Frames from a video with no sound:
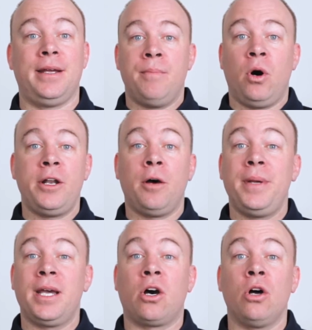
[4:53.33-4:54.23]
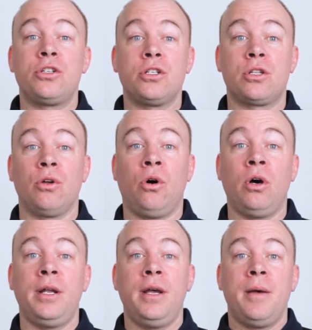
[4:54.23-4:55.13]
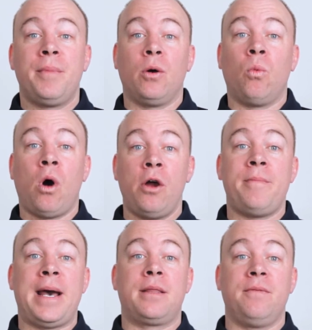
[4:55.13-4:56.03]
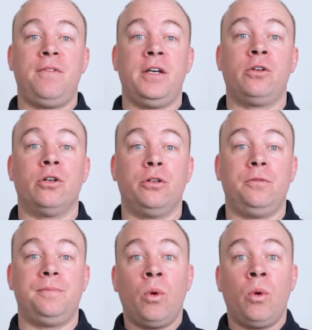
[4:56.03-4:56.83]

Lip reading: It might not be a conscious thought, but it won't make them feel good.